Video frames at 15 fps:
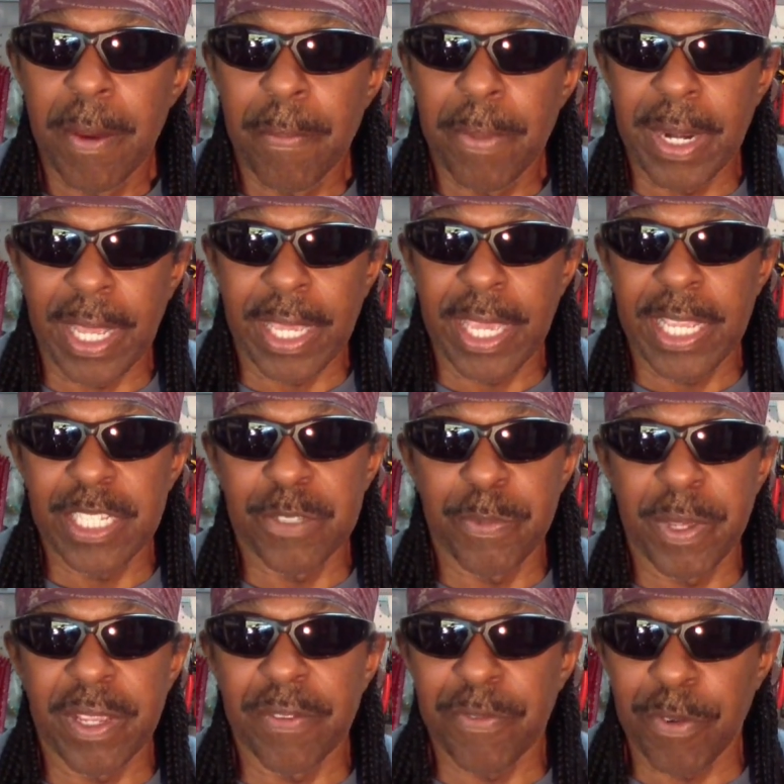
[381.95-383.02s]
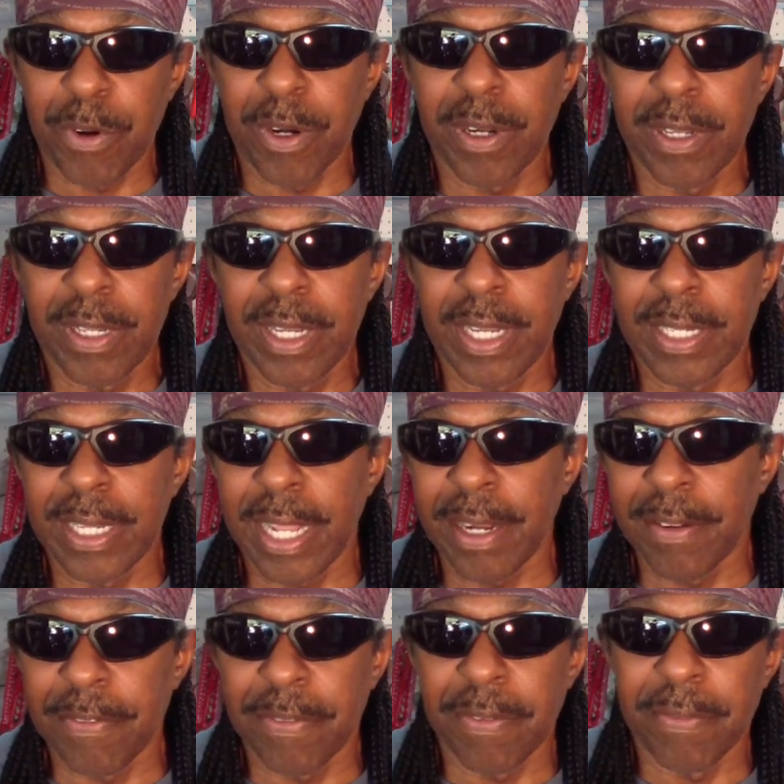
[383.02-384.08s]
but I can speak for a lot
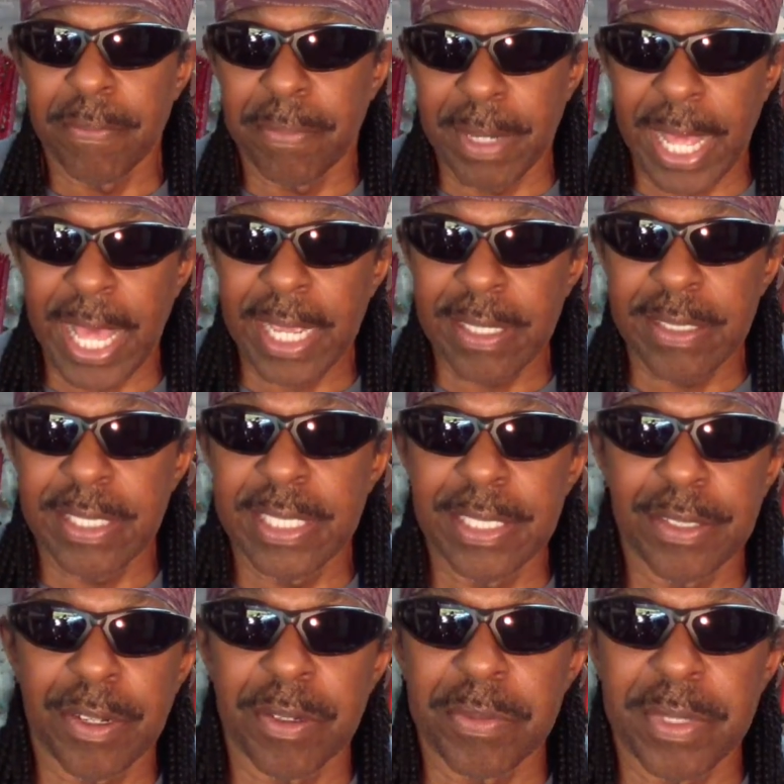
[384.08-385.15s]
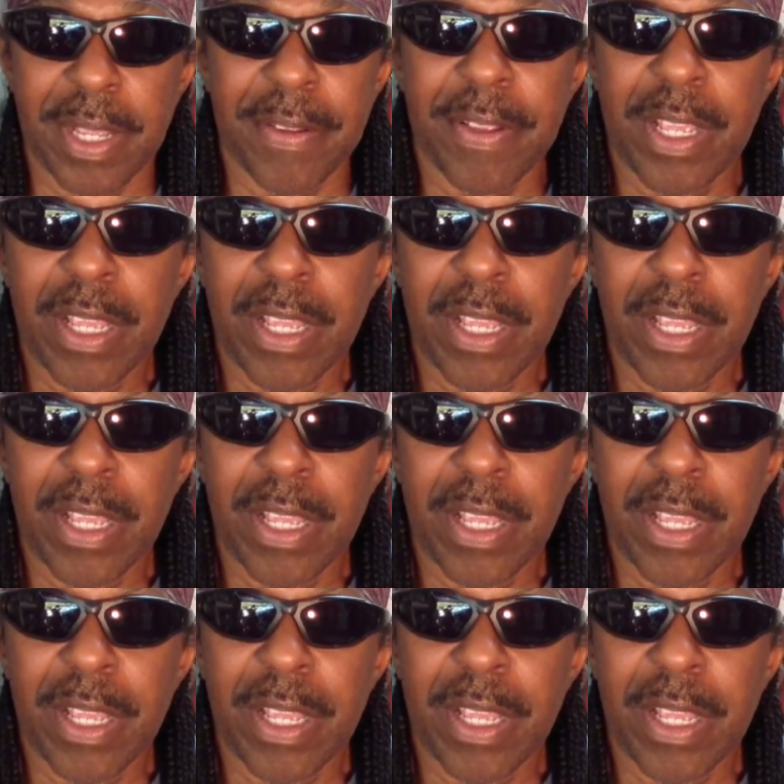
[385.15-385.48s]
of blacks in terms of